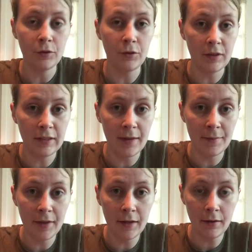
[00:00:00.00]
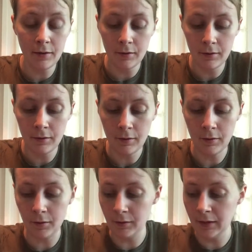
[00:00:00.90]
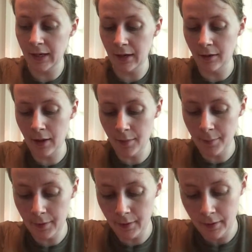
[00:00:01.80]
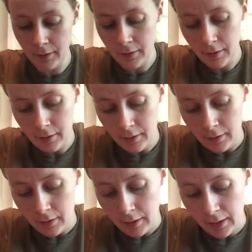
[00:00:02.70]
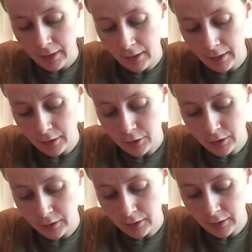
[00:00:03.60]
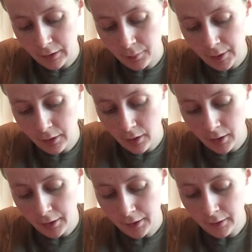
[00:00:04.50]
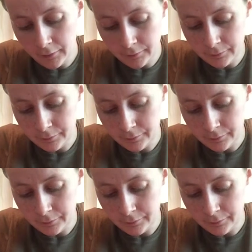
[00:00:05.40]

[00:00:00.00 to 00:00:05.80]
do the same thing. Hold the nail up. I cut it just a little bit longer